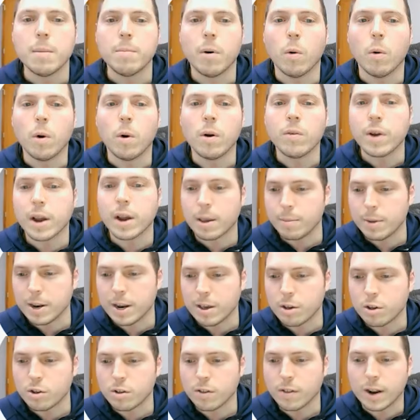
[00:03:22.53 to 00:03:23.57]
But one
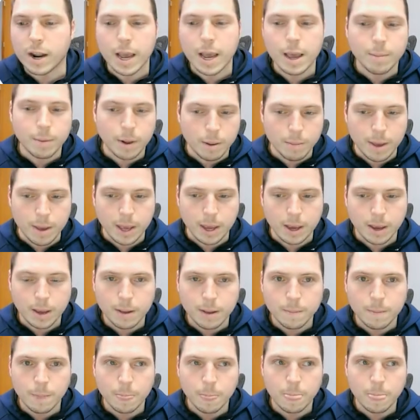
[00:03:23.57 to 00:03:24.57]
recommendation that I am going to make,